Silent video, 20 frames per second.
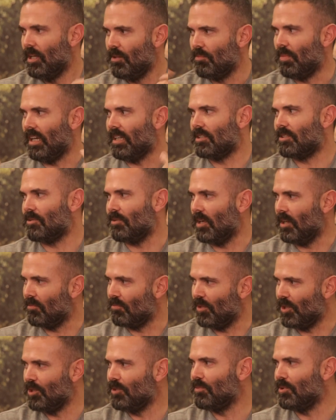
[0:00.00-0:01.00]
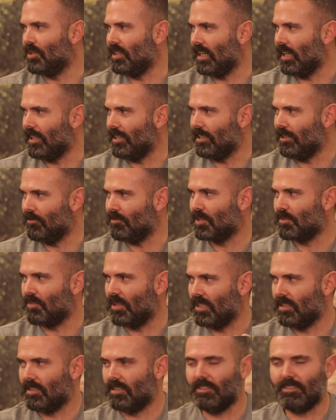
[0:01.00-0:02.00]
based around blueberry leaves, but
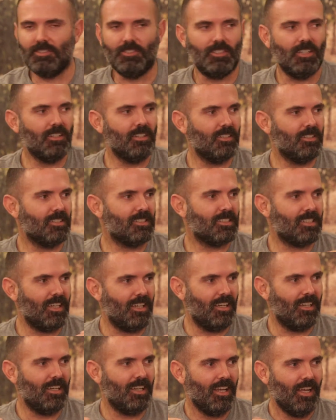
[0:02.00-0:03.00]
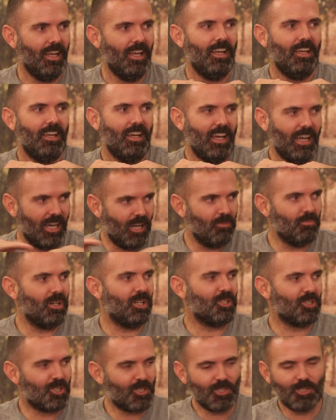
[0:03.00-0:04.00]
he says you don't understand how
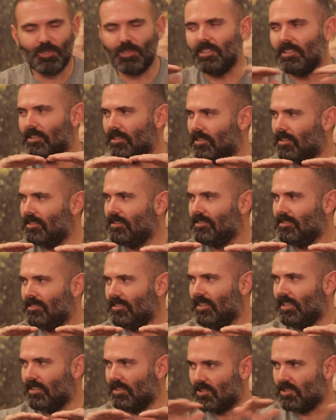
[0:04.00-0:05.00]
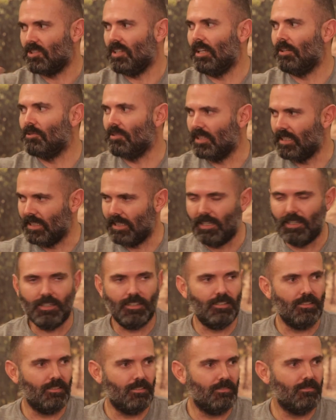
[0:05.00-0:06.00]
much sugar is generally
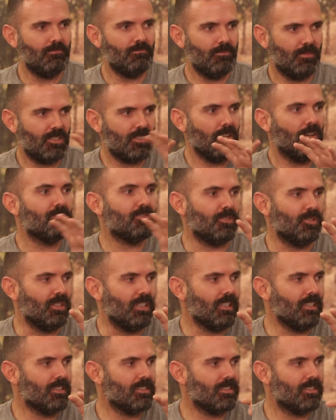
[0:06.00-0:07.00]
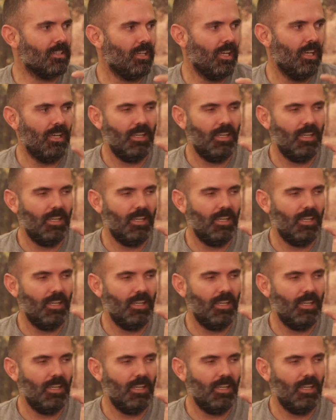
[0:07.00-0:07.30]
in soft drinks,